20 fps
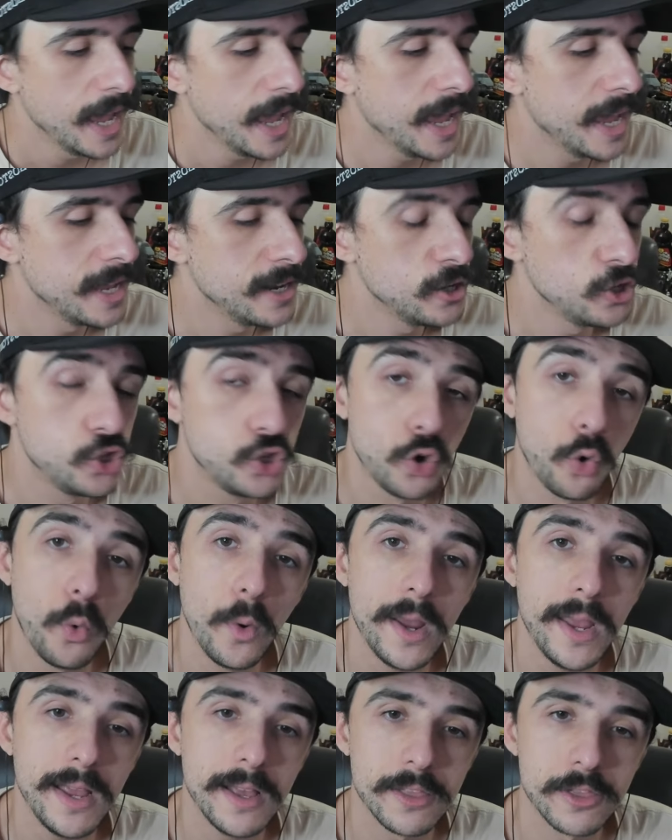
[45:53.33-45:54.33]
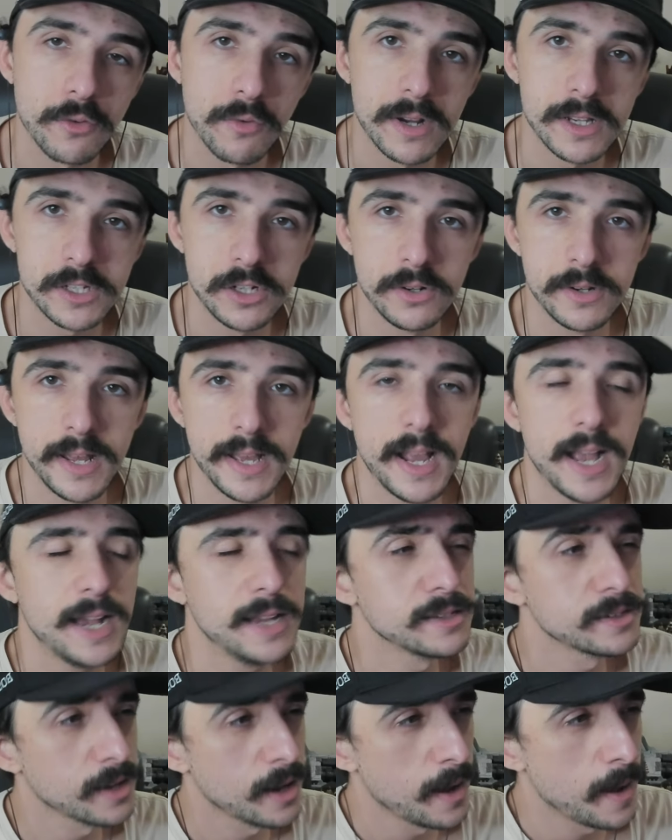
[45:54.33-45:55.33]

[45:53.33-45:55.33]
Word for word: Enjoy the rest of your day, guys.